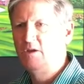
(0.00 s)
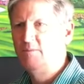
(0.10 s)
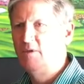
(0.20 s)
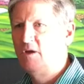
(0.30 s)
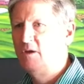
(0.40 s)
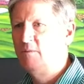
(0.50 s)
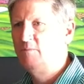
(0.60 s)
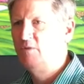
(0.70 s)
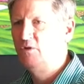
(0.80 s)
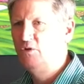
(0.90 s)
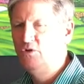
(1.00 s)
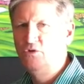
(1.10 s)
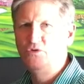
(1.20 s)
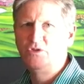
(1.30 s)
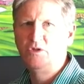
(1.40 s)

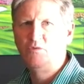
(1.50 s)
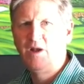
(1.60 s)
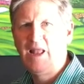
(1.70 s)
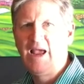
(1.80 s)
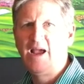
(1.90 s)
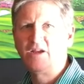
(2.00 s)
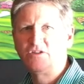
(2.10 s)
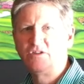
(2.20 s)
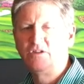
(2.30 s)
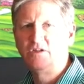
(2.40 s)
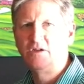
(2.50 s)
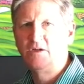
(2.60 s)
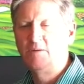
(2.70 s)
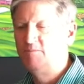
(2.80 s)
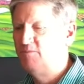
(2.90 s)
loose and relaxed
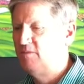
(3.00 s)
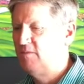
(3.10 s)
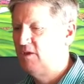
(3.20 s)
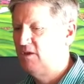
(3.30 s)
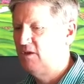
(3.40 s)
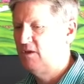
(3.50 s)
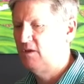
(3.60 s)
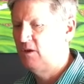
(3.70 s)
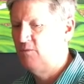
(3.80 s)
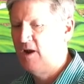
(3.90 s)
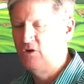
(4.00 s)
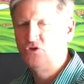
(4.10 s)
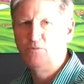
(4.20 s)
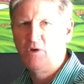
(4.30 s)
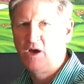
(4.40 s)

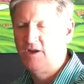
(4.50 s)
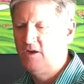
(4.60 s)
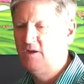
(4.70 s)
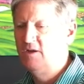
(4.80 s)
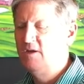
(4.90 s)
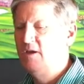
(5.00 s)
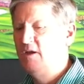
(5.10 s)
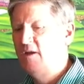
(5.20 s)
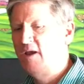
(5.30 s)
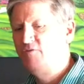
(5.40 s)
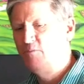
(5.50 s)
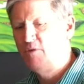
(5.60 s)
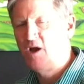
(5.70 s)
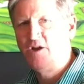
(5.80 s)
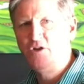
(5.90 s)
around your body, and have your
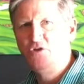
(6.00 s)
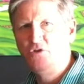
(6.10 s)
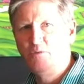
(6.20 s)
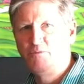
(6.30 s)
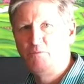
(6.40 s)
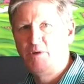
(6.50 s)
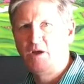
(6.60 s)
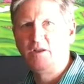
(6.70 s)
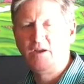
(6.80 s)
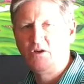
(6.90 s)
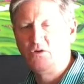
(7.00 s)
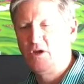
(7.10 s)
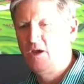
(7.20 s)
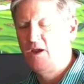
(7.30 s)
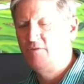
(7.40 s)
body do the propelling,
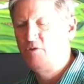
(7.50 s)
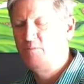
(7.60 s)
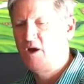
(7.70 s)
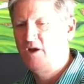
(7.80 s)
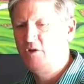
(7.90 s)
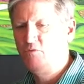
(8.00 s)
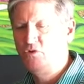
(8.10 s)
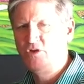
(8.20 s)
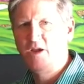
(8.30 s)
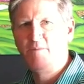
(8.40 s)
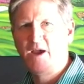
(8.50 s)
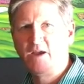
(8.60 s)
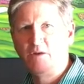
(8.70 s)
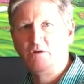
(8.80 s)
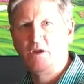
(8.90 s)
okay? Have your body rotate
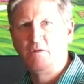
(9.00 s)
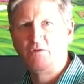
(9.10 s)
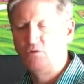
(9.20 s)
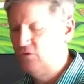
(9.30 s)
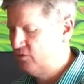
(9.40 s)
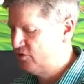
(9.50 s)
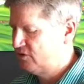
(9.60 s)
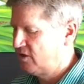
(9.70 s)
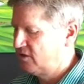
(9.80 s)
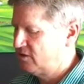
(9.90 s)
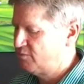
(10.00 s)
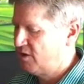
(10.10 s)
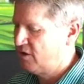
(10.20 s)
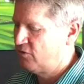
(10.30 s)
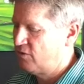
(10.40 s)
back and through, just like this
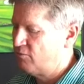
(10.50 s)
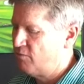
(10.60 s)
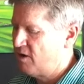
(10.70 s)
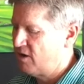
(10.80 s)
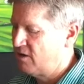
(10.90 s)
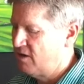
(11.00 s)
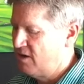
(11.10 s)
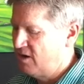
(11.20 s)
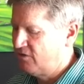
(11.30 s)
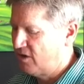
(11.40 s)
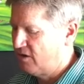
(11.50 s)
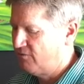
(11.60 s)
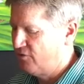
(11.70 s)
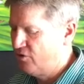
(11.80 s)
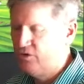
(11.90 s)
pen and rubber band. I think
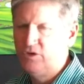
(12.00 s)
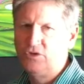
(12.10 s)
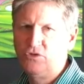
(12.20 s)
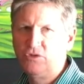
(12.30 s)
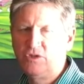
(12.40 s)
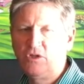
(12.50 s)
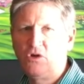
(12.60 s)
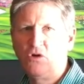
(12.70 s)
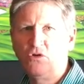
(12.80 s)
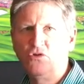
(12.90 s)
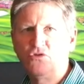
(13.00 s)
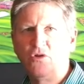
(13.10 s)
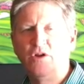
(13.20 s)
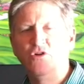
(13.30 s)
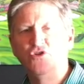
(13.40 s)
if you do this, you'll see longer,
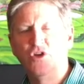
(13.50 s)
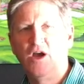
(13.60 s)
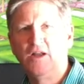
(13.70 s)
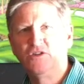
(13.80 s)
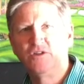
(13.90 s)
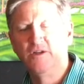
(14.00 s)
straighter shots.